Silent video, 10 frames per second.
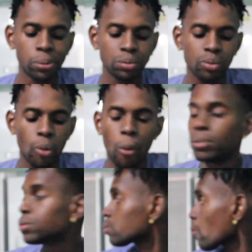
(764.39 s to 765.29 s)
But you see,
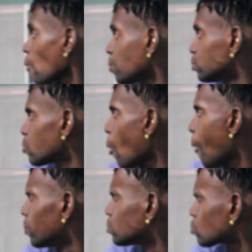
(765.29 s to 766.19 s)

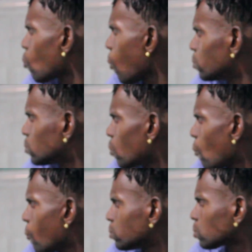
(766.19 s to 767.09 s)
Indian
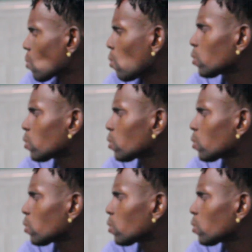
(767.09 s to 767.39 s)
people,